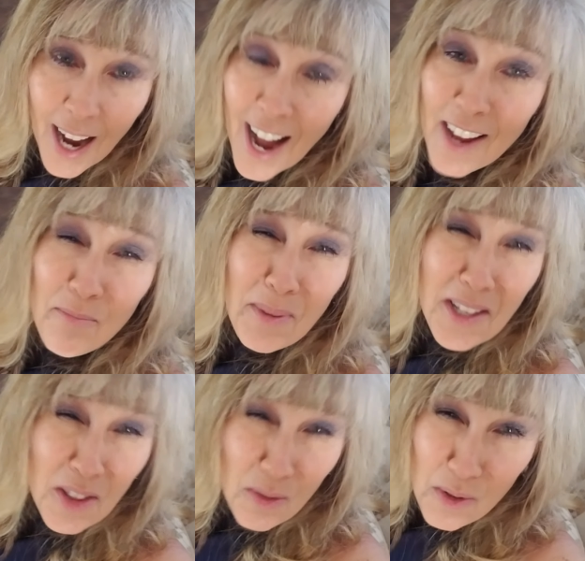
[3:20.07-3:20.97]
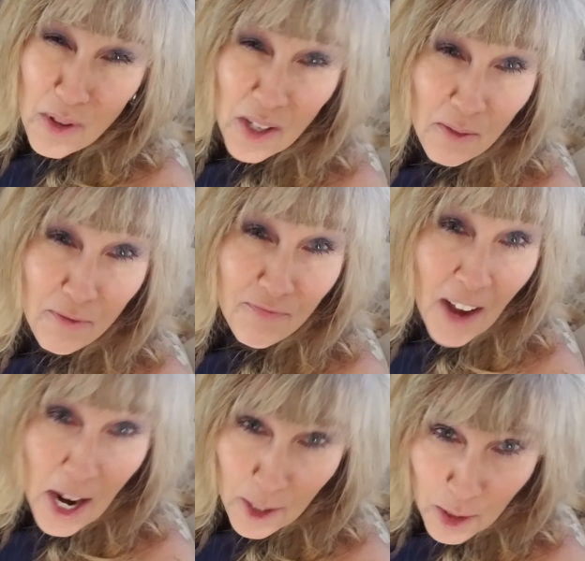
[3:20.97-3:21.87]
I've been through the
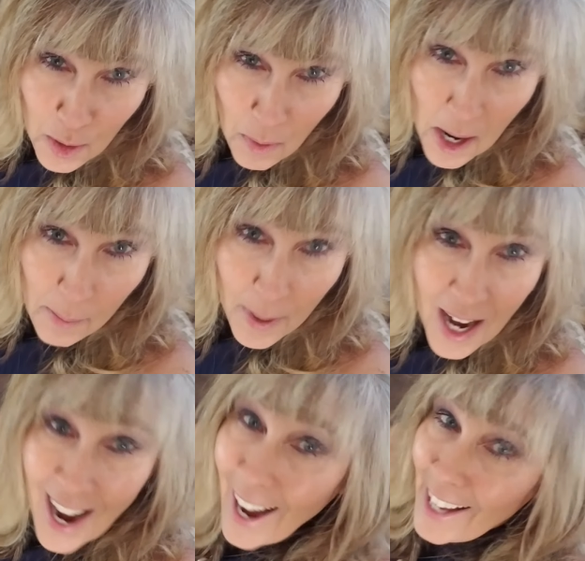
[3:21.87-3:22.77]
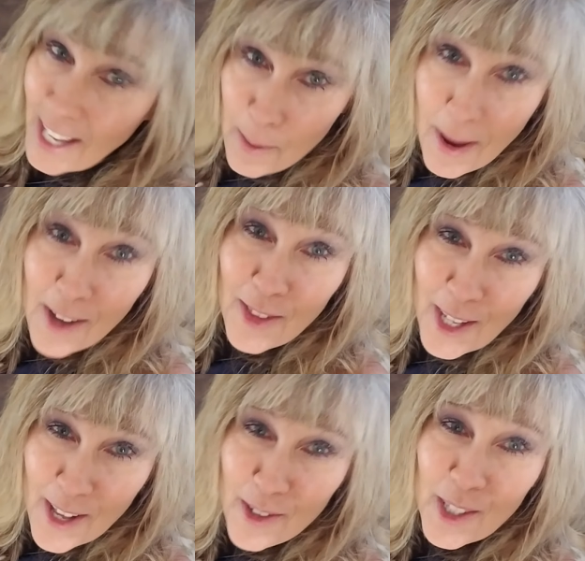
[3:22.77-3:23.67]
fire swamp. I came out the
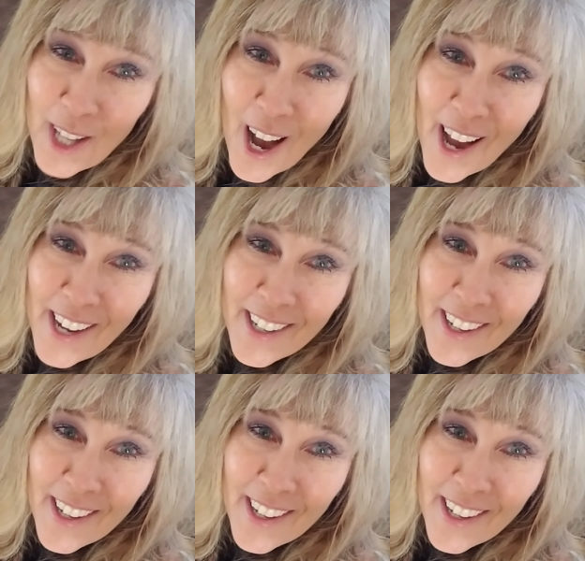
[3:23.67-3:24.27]
other side.